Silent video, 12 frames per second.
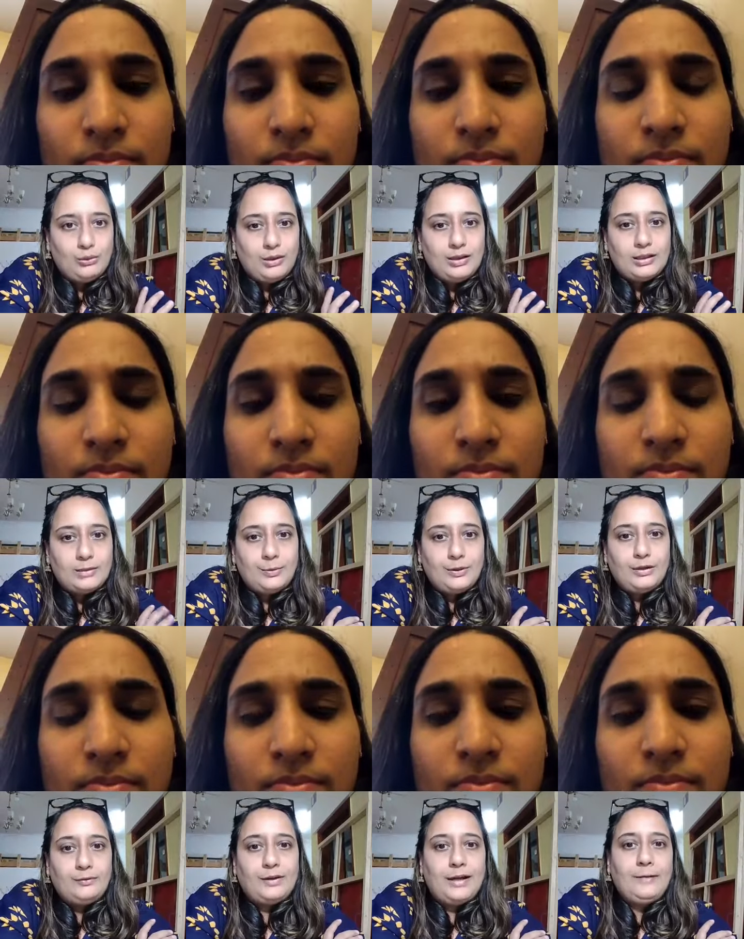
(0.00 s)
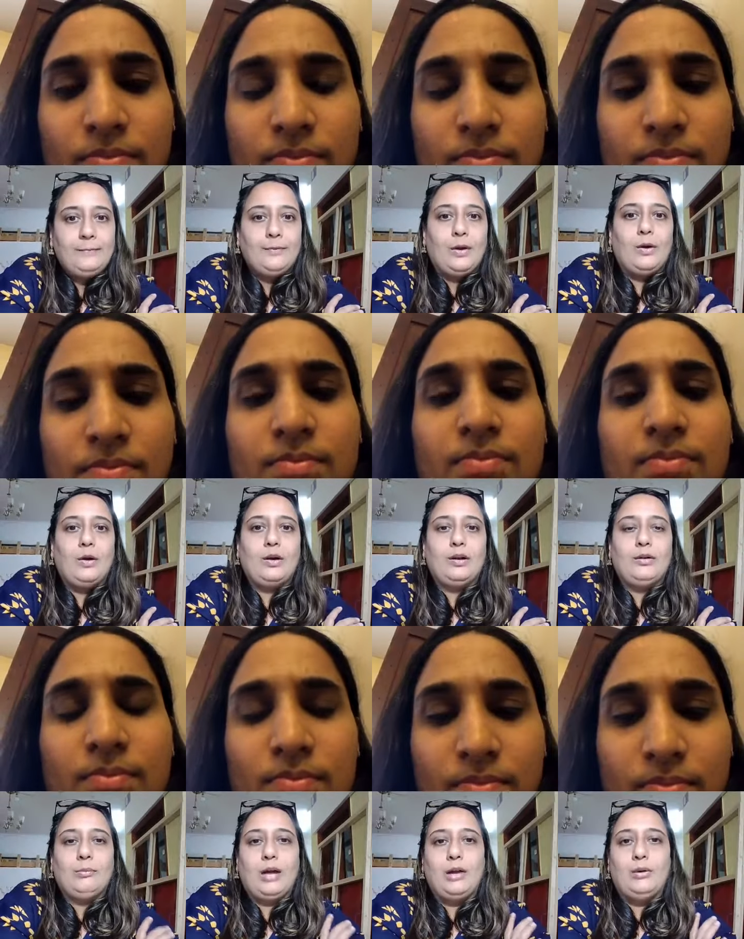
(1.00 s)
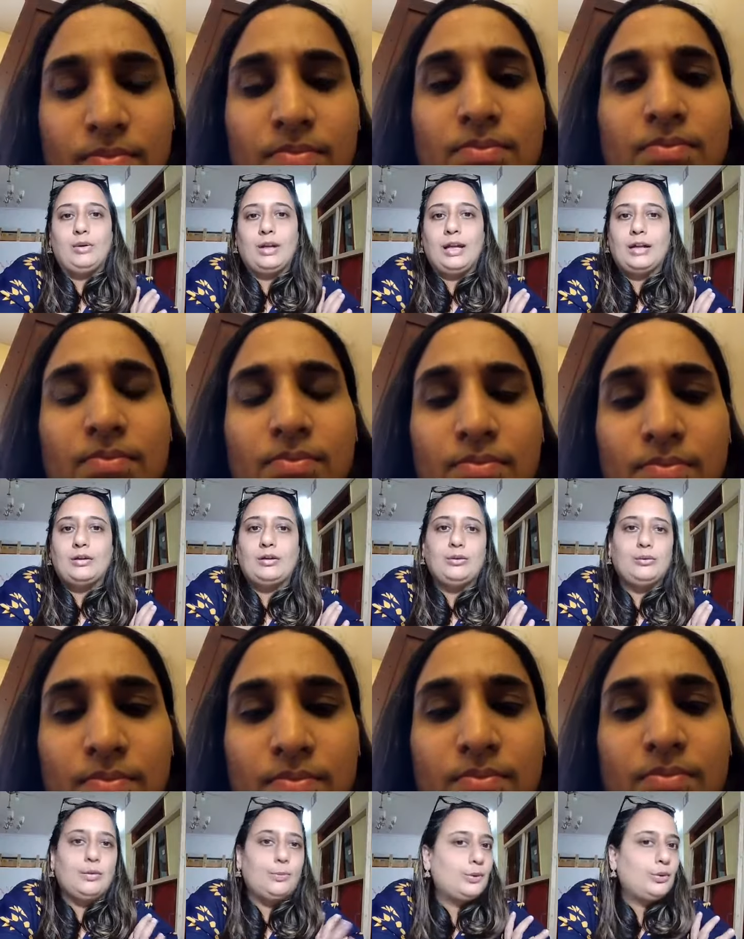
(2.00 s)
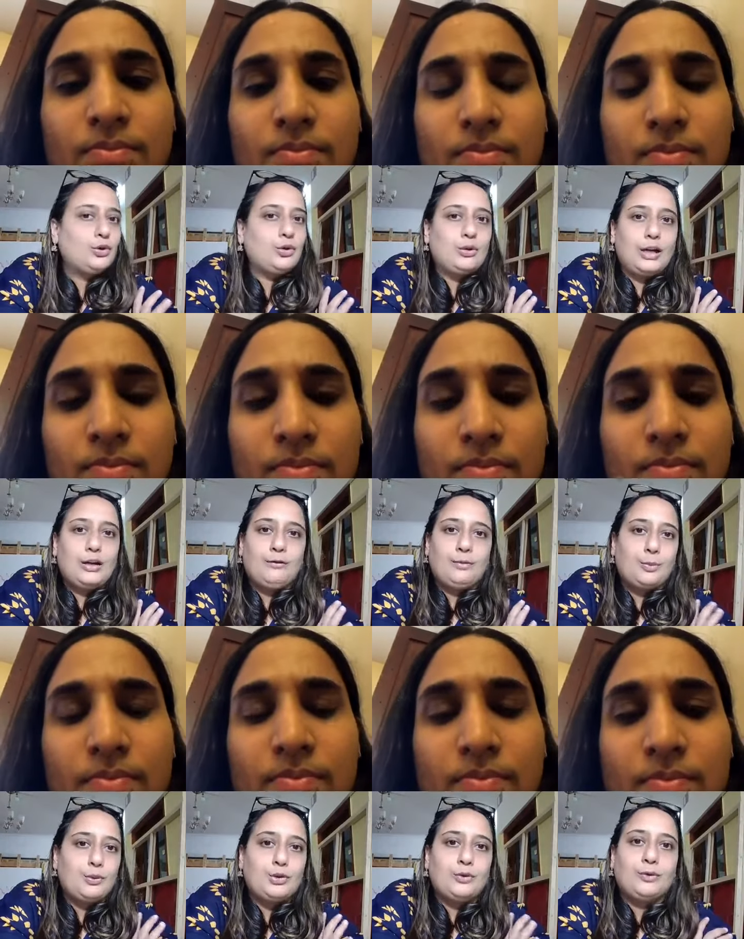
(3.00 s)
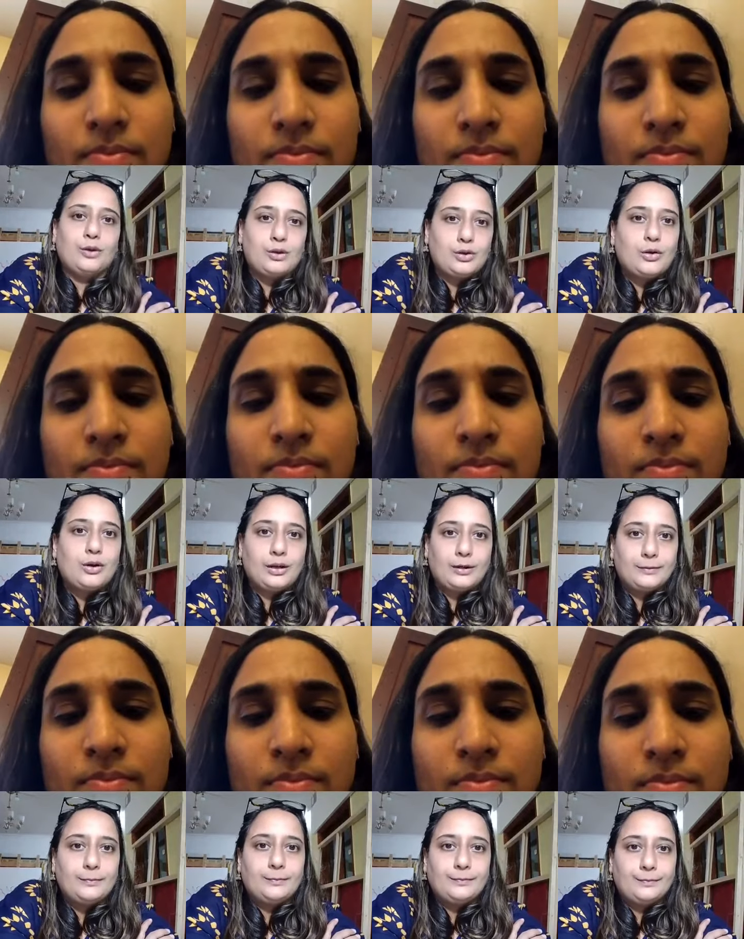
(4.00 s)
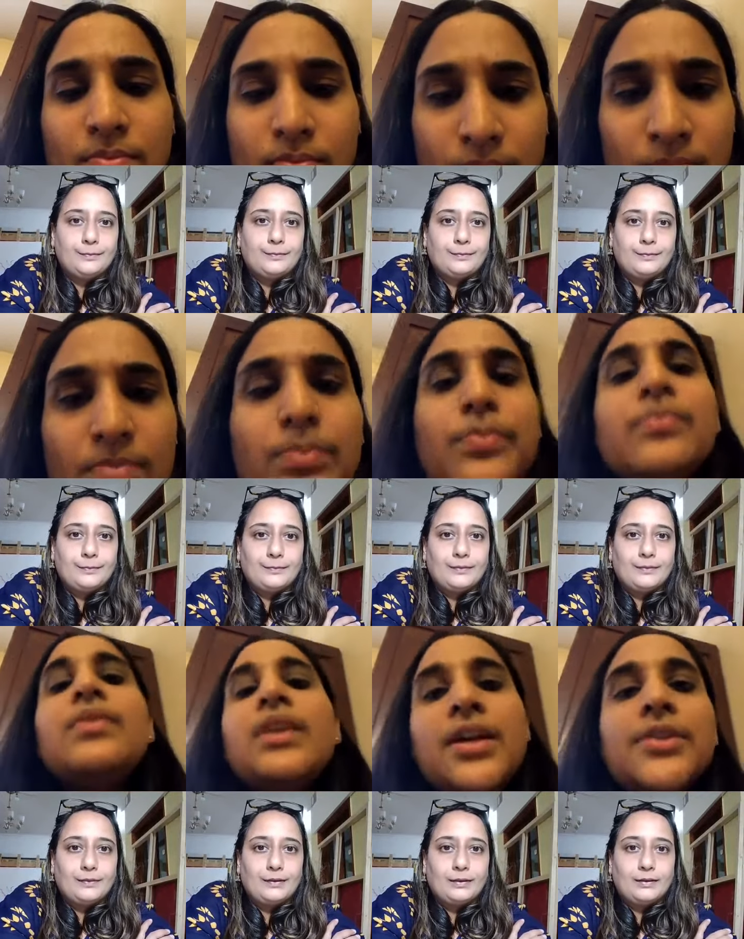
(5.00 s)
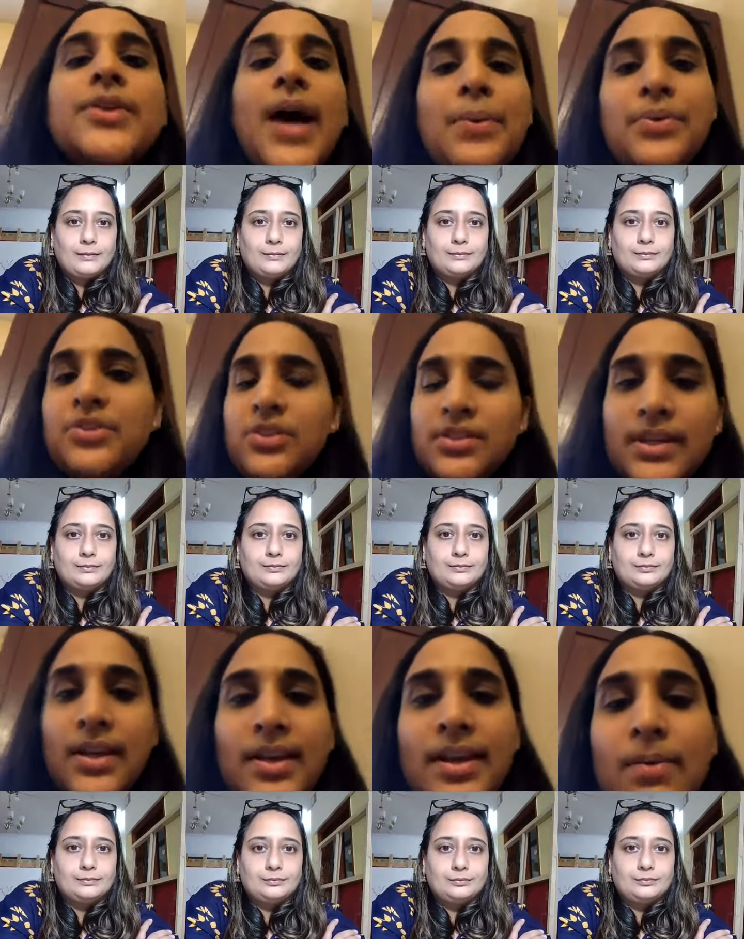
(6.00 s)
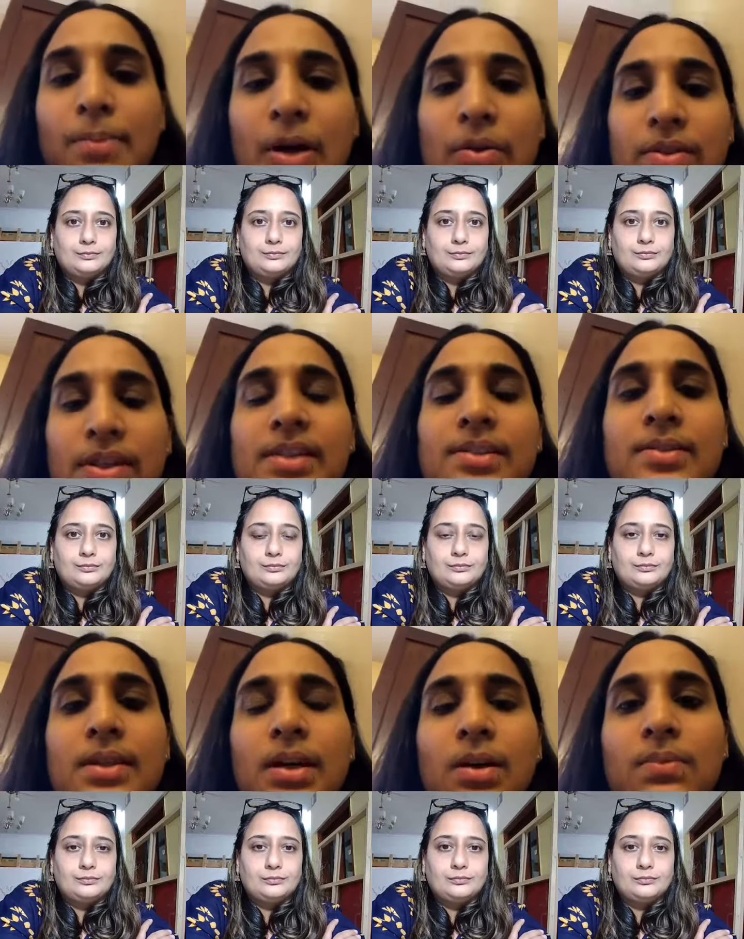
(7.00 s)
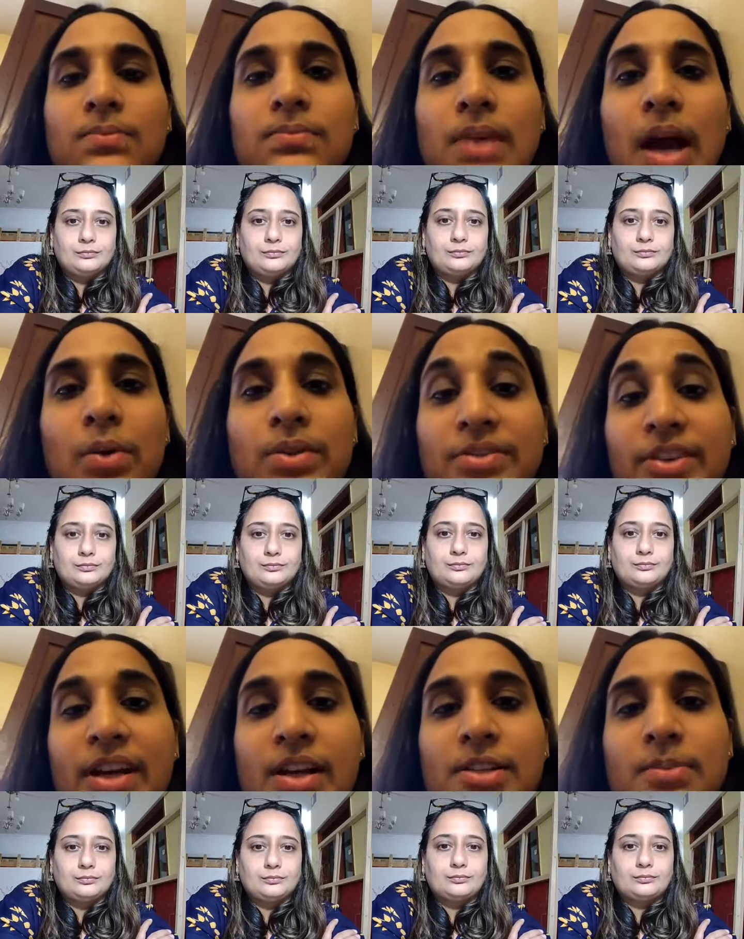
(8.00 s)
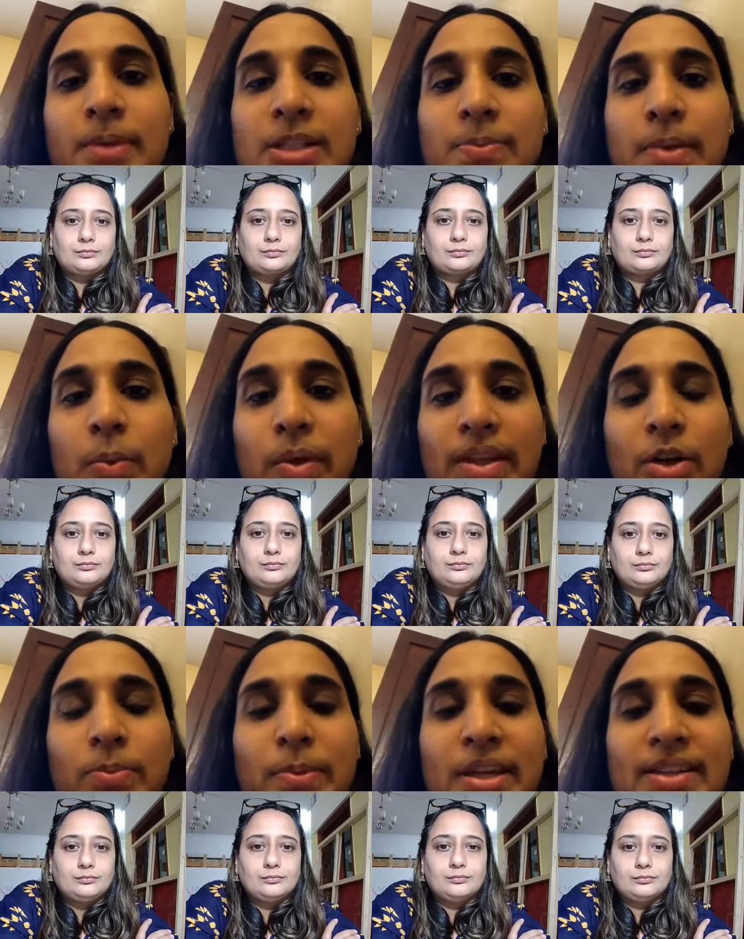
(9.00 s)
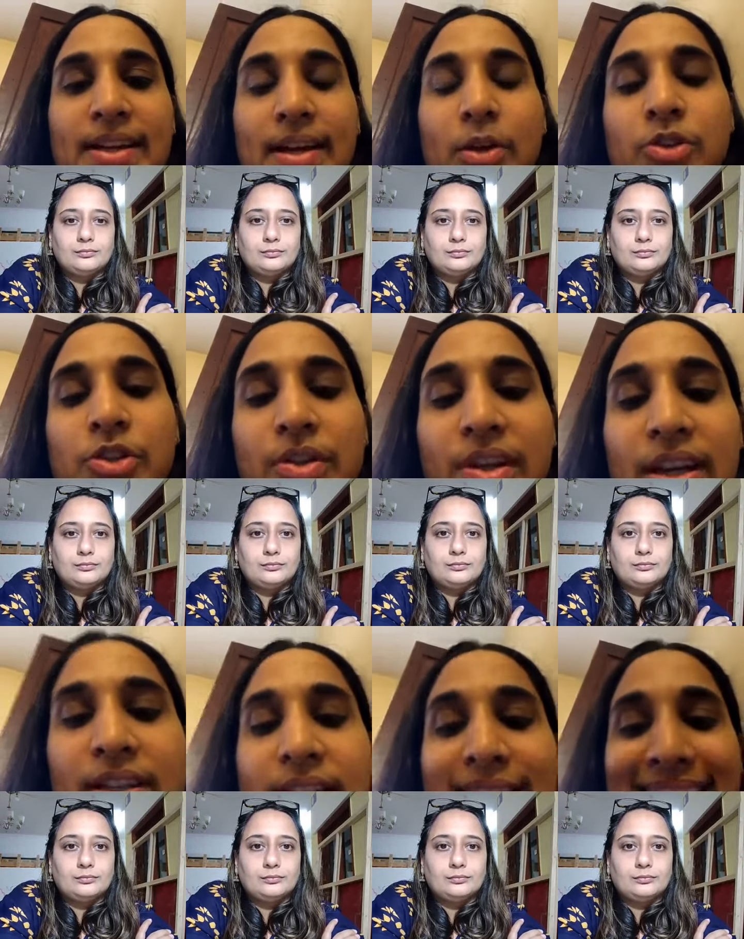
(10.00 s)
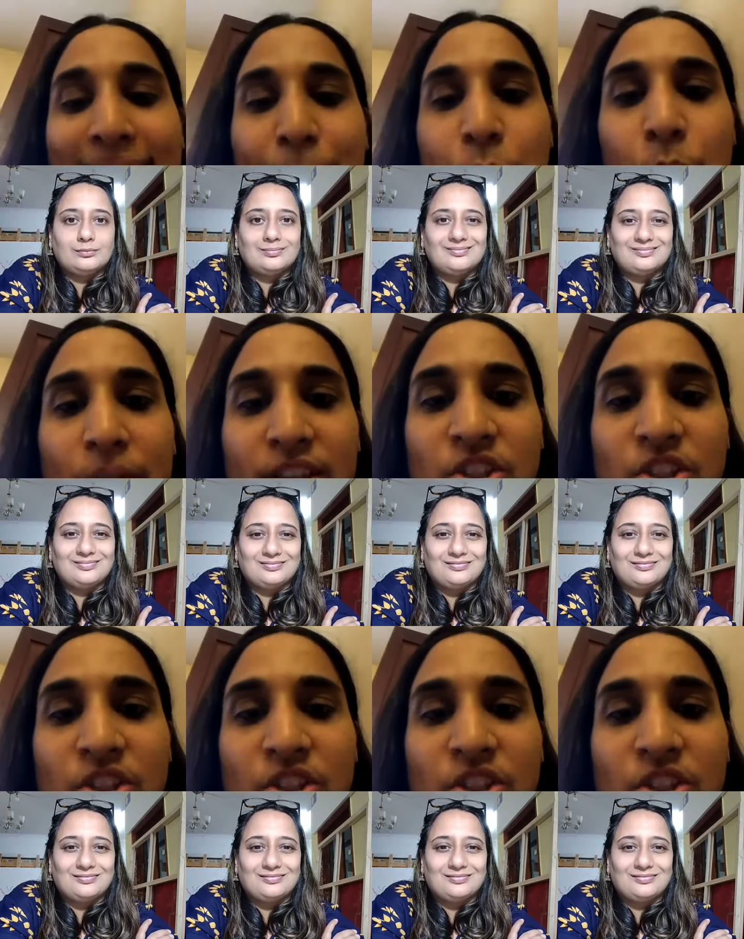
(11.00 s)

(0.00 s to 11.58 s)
Speaker 1: at this point of time or are looking at a new approach to kind of approach you for a story? Mm-hmm.
Speaker 2: So I was just thinking about this, um, how difficult it must be without media rounds to create a rapport with a